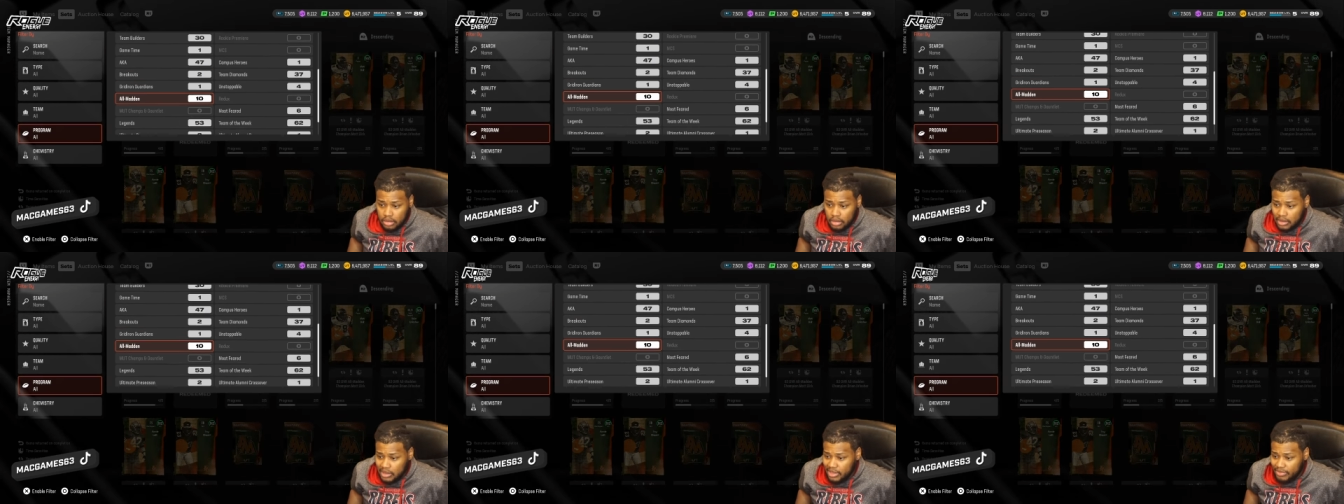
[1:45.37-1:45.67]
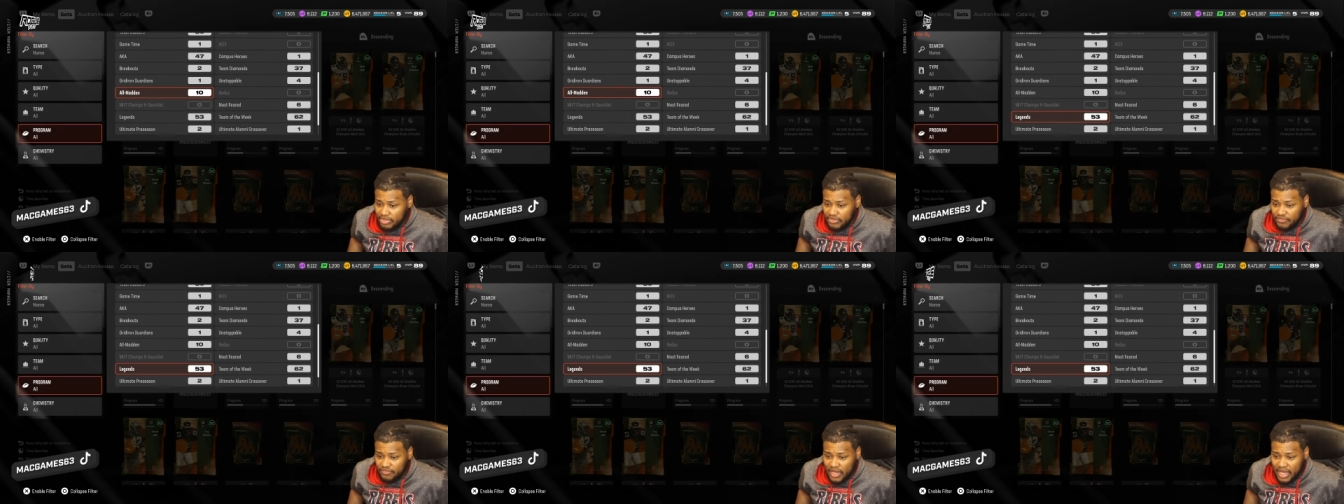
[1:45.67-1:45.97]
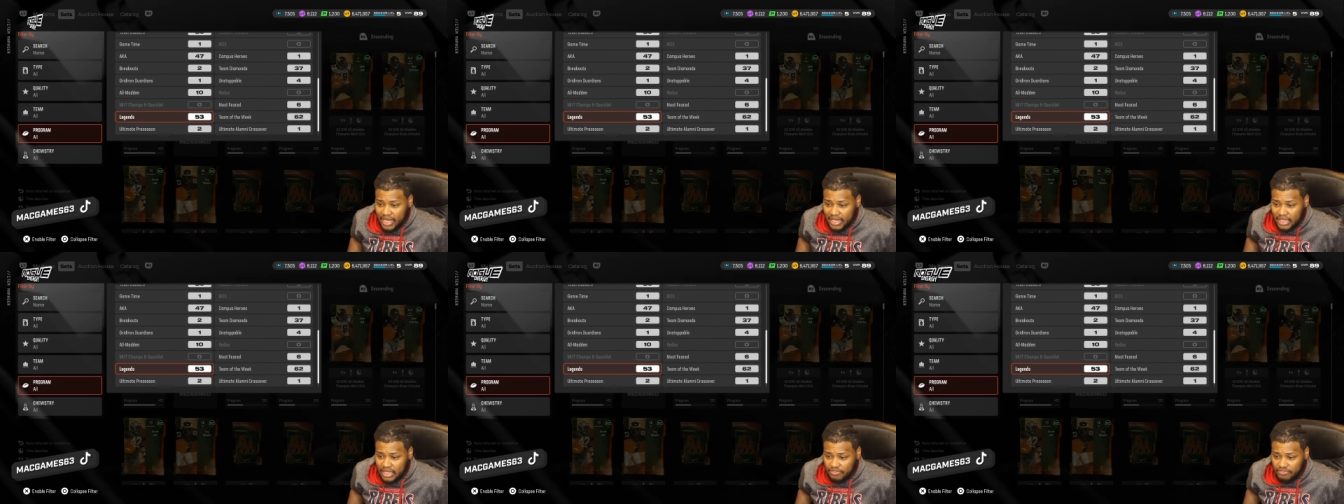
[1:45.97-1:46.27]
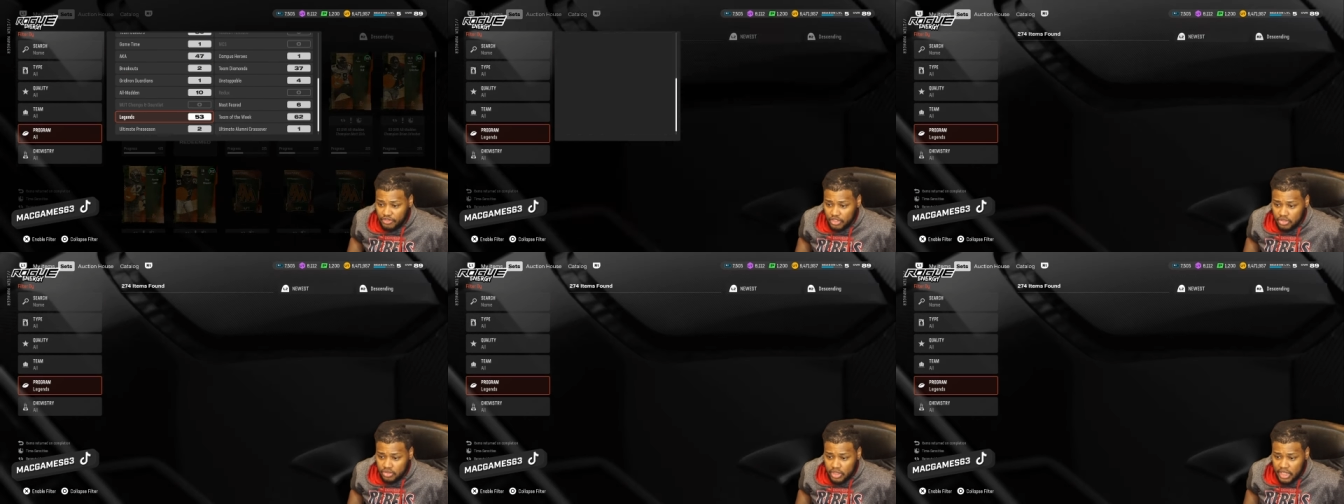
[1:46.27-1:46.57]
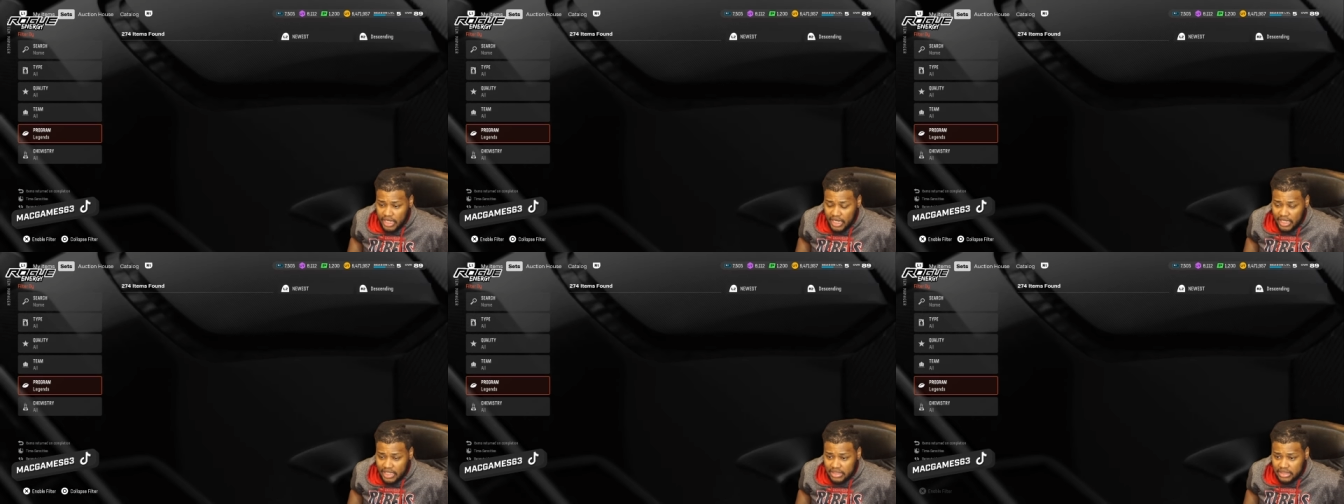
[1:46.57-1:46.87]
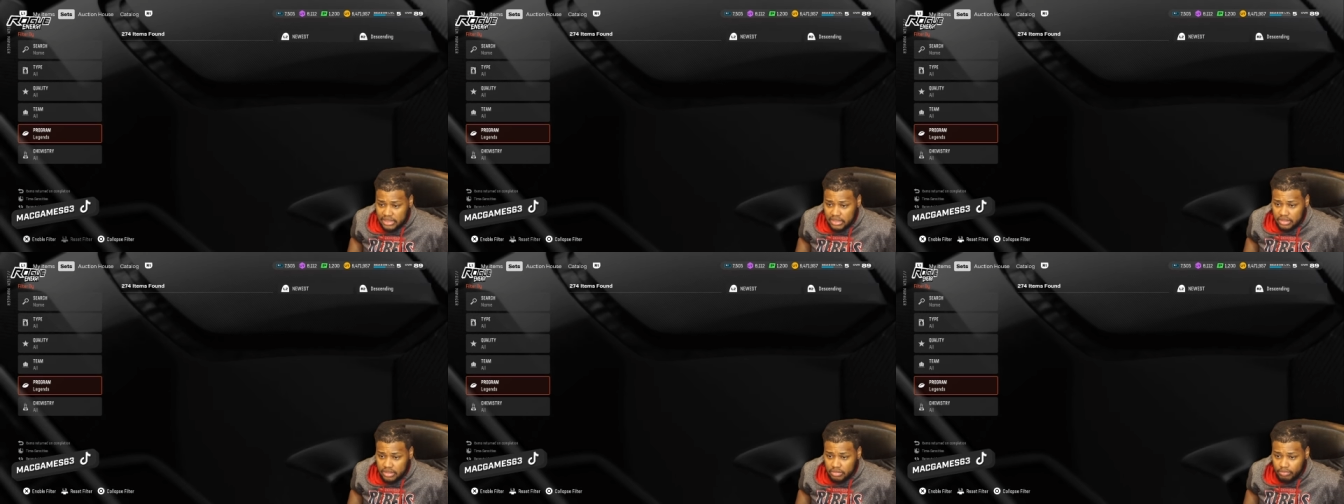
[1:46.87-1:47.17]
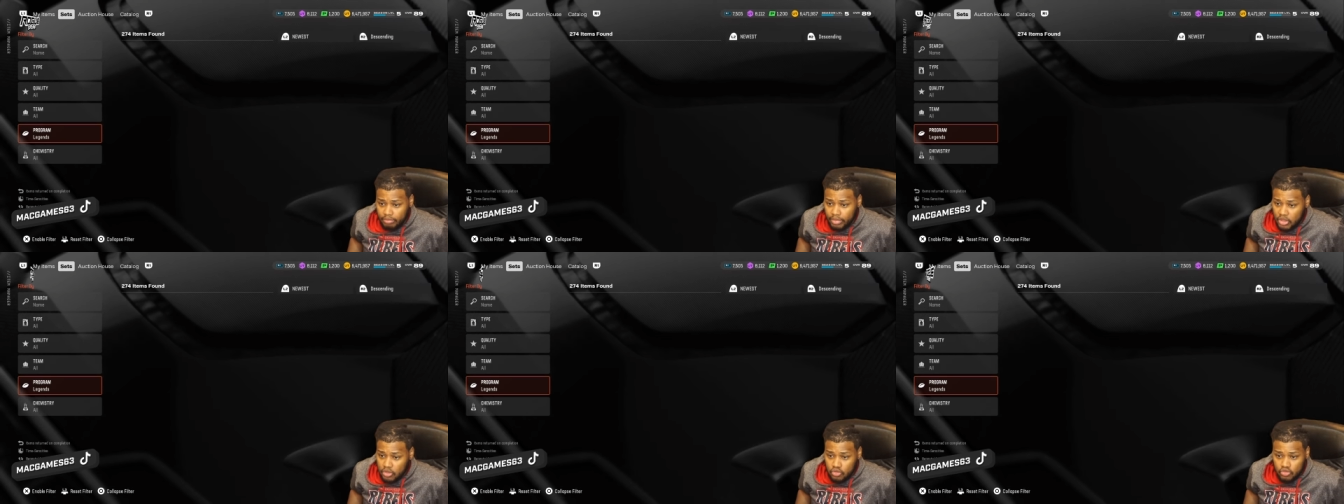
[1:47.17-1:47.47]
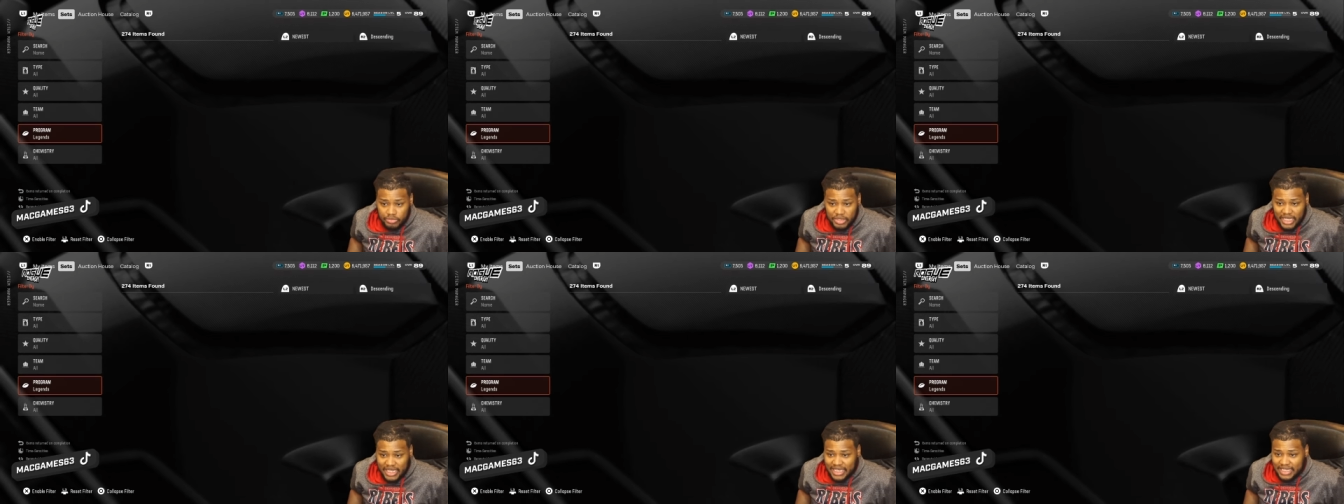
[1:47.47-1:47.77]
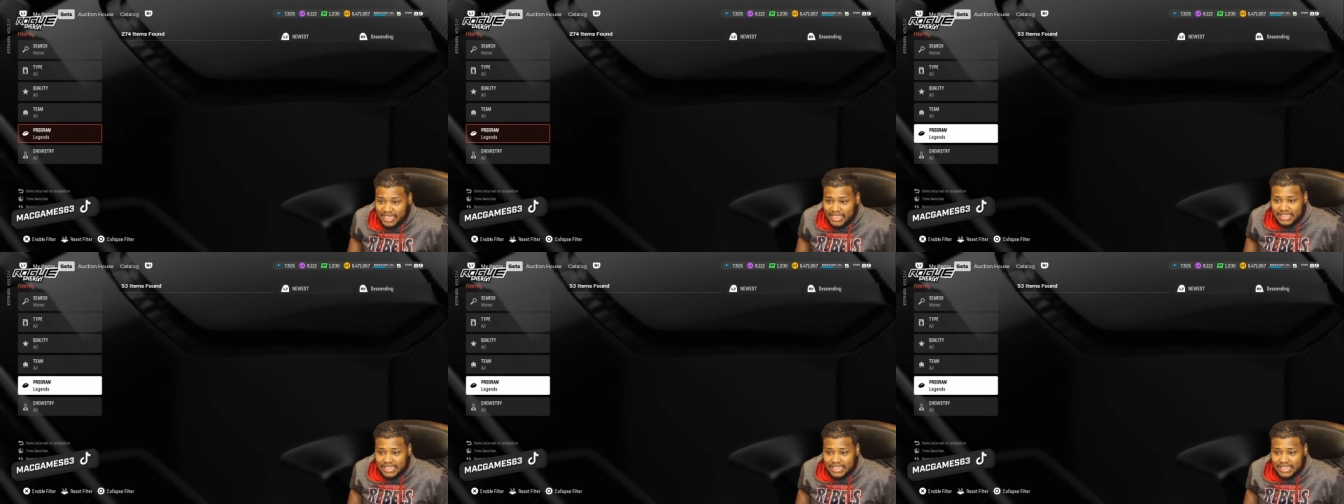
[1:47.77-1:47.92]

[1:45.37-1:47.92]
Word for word: let me find that for you guys. Boom. Any